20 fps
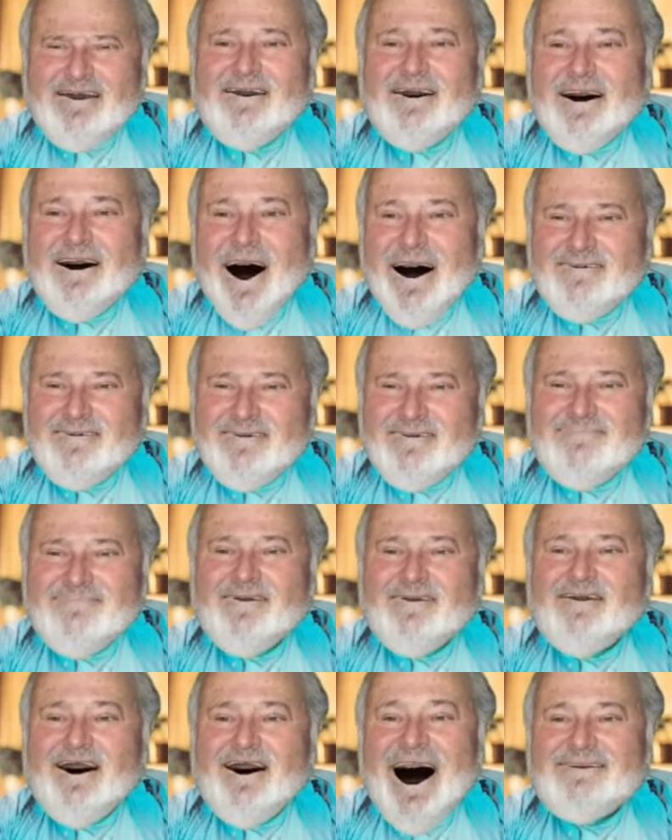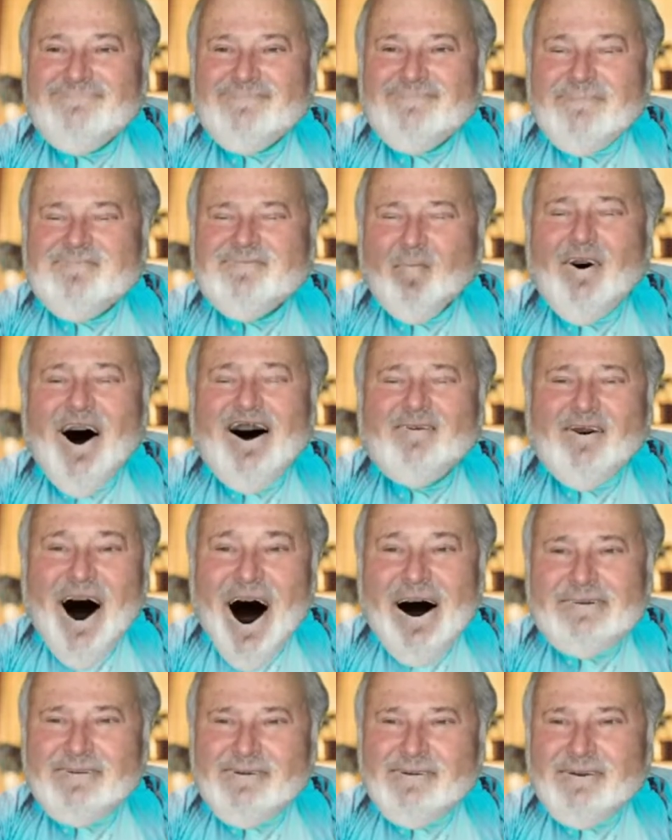and given life in
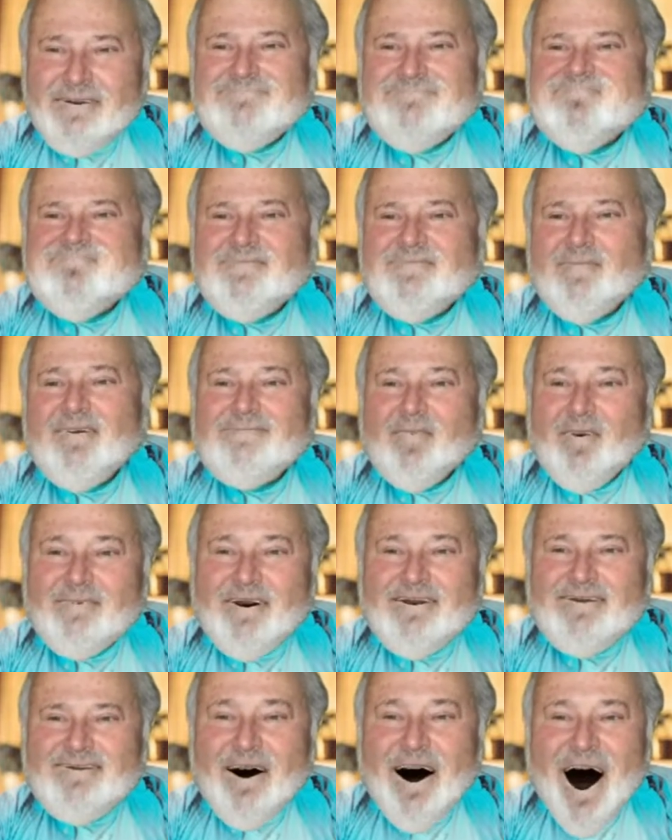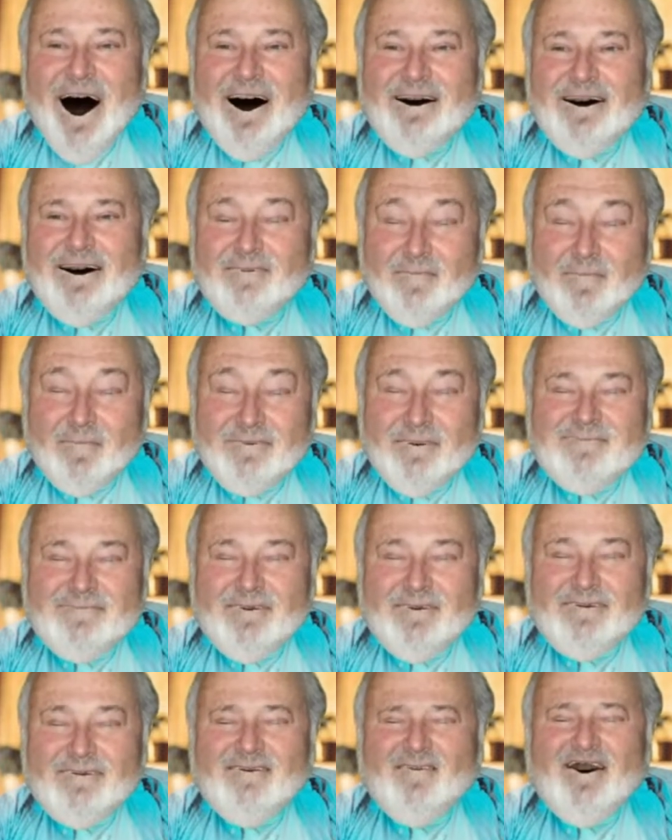prison for this heinous criminal
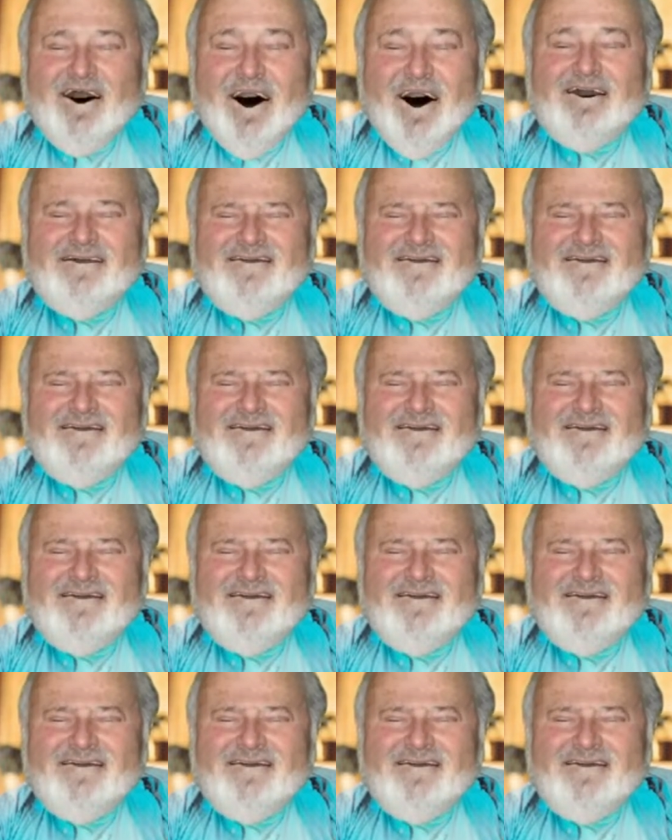assault.